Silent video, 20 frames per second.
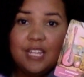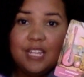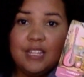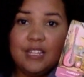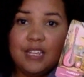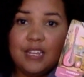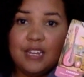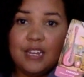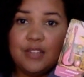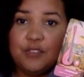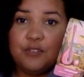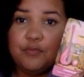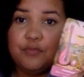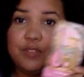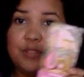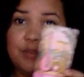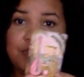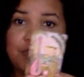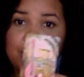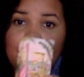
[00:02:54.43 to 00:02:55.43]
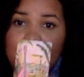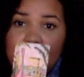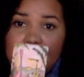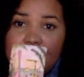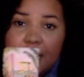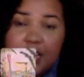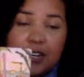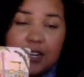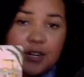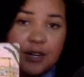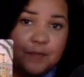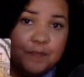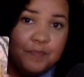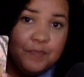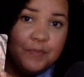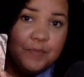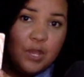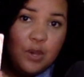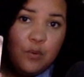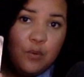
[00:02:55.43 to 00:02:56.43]
And then on the flip side here,
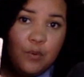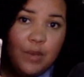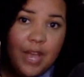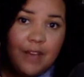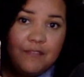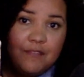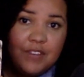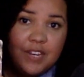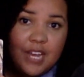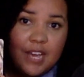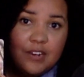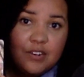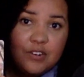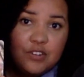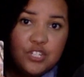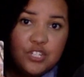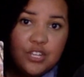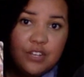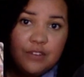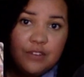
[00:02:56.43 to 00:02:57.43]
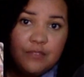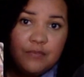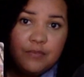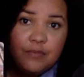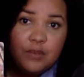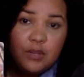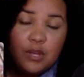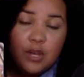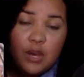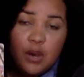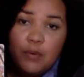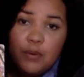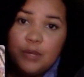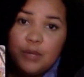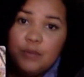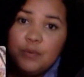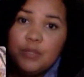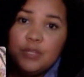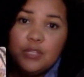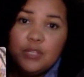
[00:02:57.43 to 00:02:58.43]
we have an energy of going
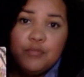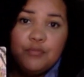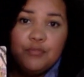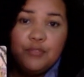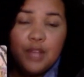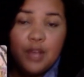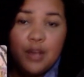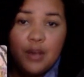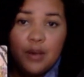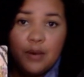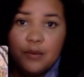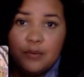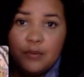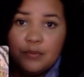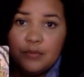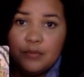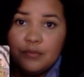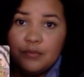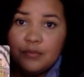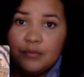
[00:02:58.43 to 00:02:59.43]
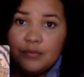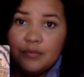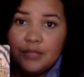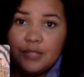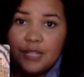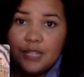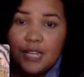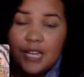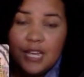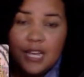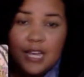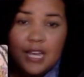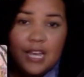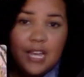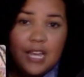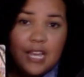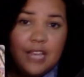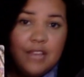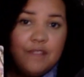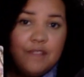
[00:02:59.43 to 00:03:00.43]
with the flow.
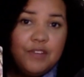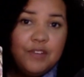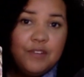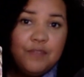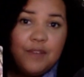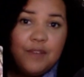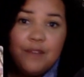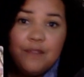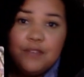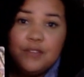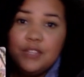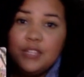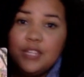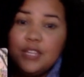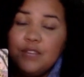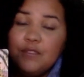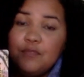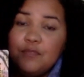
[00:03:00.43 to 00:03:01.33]
Even if everything